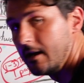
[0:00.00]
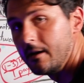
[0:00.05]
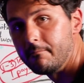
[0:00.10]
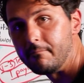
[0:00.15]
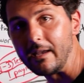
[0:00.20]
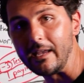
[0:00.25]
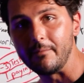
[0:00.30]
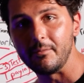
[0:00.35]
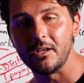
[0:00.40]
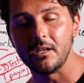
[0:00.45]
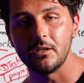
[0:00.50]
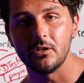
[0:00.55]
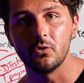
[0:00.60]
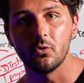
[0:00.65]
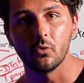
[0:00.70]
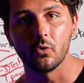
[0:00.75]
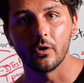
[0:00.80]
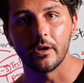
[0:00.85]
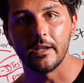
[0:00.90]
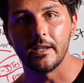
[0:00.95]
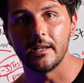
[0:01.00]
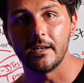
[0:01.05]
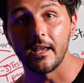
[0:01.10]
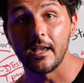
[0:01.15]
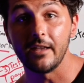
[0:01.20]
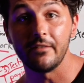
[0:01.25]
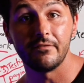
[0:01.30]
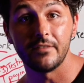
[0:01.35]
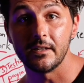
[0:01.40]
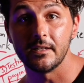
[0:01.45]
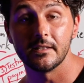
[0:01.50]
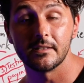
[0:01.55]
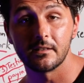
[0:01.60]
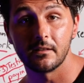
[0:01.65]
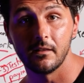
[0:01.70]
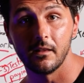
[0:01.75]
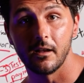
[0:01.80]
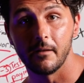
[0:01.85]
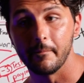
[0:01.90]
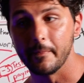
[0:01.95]
Maybe you're in a fitness
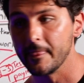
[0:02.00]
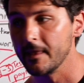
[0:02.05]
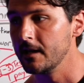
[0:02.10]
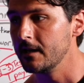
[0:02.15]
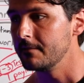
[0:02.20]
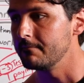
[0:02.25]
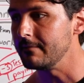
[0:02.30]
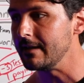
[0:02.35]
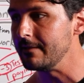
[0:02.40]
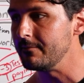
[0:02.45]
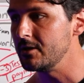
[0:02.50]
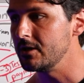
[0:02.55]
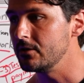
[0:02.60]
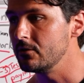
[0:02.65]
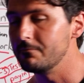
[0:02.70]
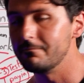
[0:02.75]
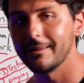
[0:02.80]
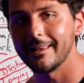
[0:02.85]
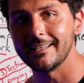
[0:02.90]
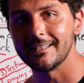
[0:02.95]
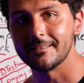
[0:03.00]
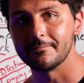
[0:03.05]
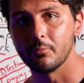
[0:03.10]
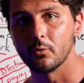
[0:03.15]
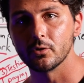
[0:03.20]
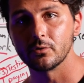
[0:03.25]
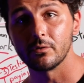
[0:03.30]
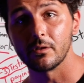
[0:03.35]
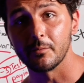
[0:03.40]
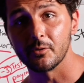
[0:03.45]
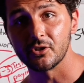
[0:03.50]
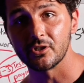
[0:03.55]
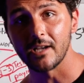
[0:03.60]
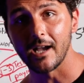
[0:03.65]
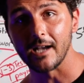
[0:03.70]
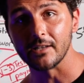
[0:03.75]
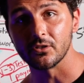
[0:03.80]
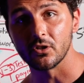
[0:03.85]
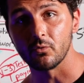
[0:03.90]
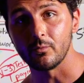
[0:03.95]
club. Maybe you play sports with a bunch of
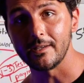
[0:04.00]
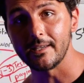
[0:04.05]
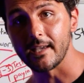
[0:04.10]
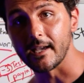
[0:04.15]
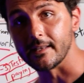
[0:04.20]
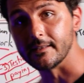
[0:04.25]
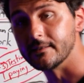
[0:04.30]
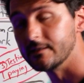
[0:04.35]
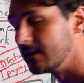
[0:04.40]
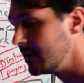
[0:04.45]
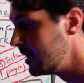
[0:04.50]
guys on the weekends,